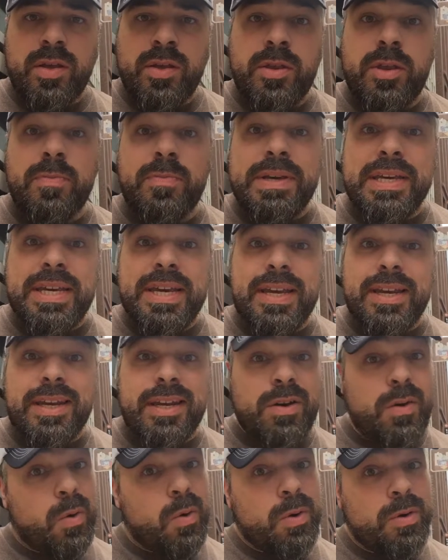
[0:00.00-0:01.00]
The
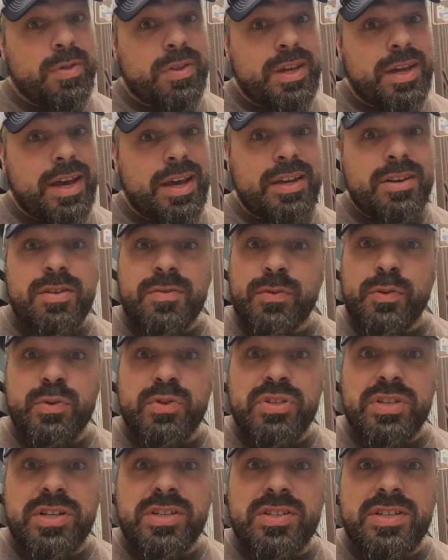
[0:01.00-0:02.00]
beginning or the end of
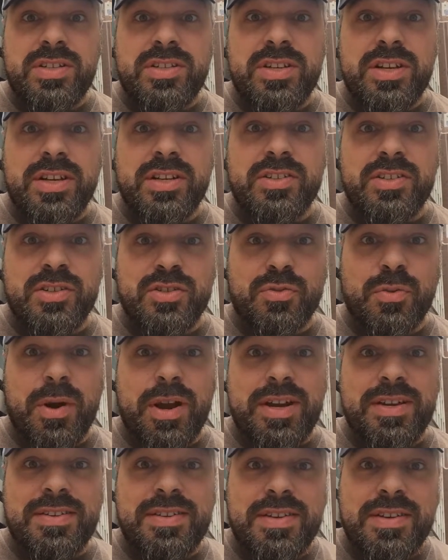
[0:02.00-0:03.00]
Route 66 is
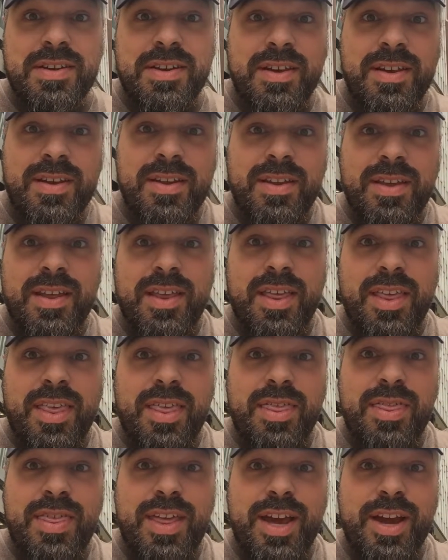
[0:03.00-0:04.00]
right
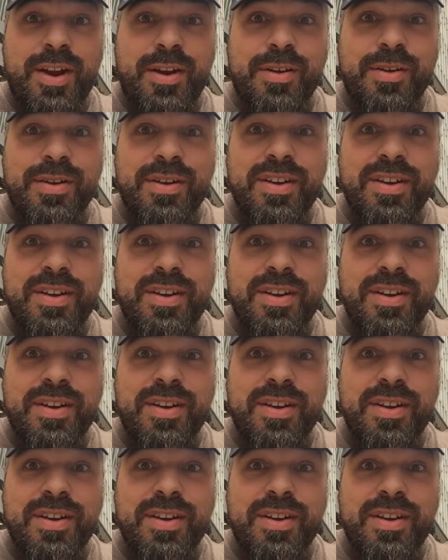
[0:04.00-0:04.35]
there.